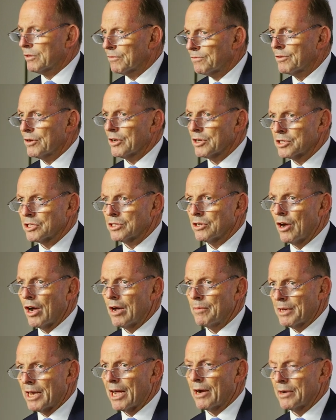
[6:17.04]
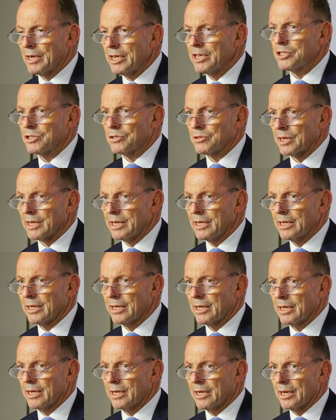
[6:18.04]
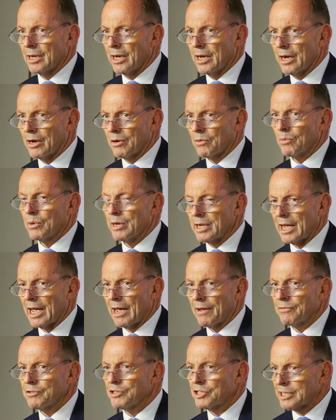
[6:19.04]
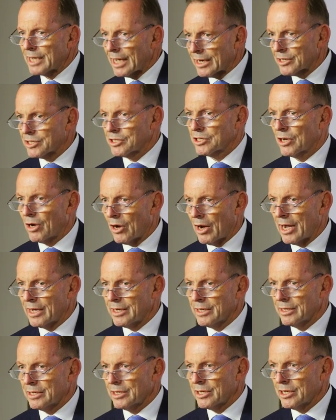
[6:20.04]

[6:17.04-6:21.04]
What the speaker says: the first time in our history, we have set aside